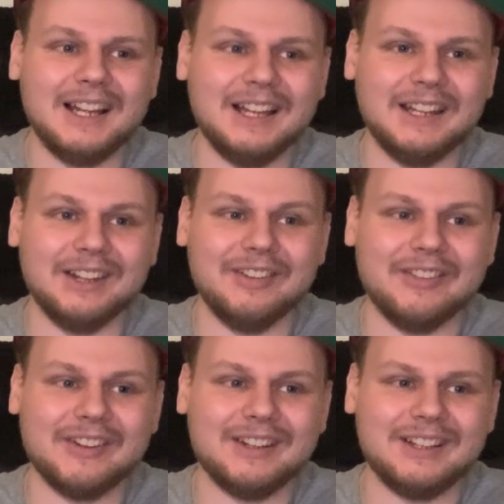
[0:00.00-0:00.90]

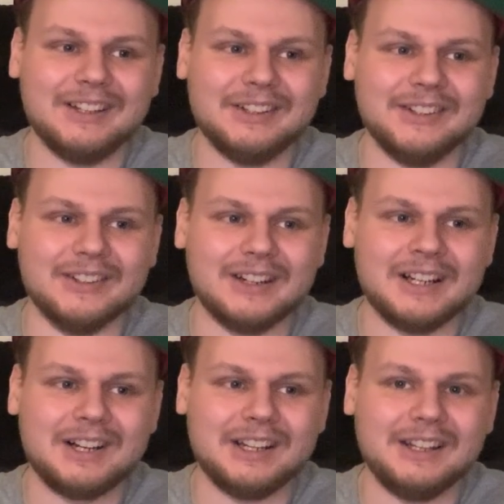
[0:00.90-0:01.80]
And,
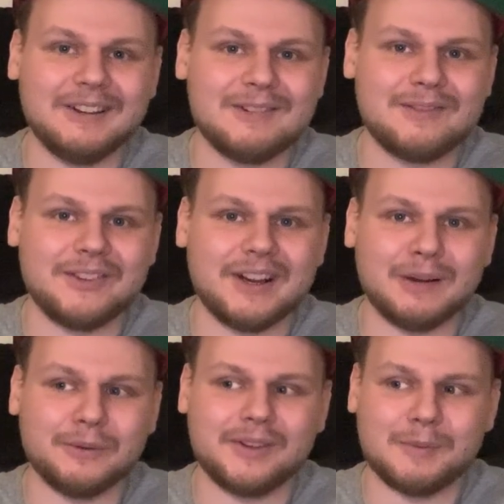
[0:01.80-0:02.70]
I loved that I
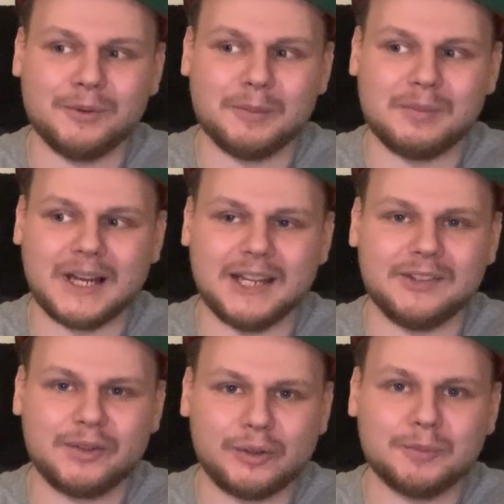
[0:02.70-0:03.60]
was able to play
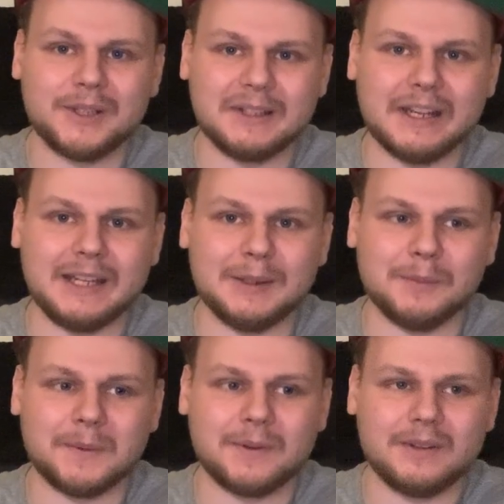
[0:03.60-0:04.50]
so many
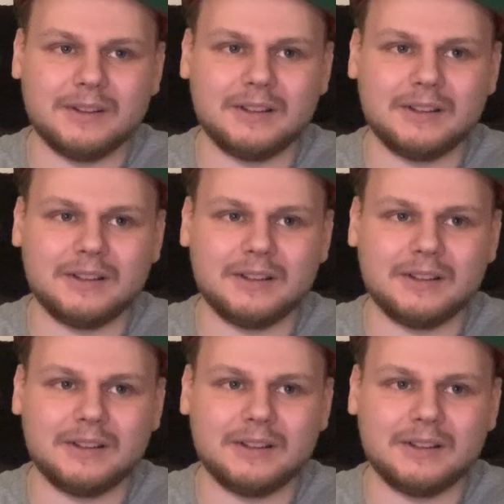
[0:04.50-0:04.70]
games.